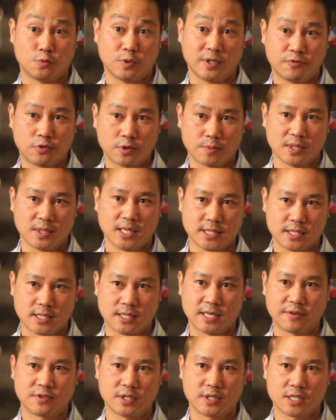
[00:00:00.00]
we formalized the
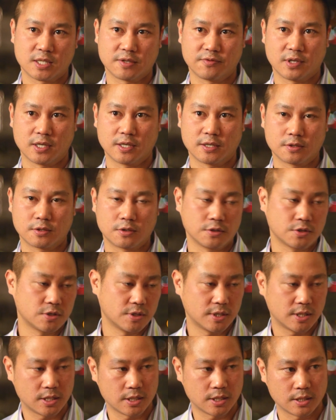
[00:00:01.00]
definition of our
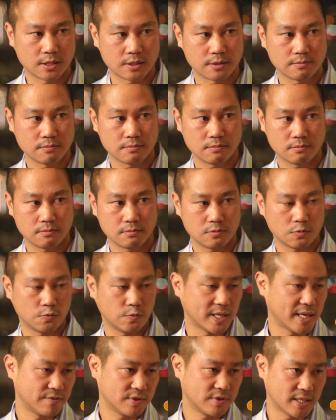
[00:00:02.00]
culture into,
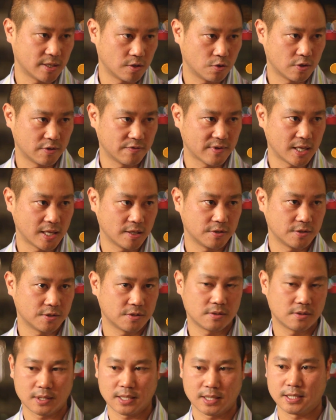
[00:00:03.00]
we have 10 core
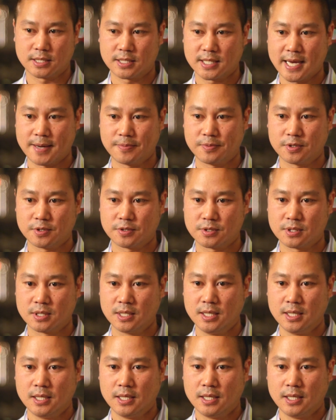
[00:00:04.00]
values at Zappos.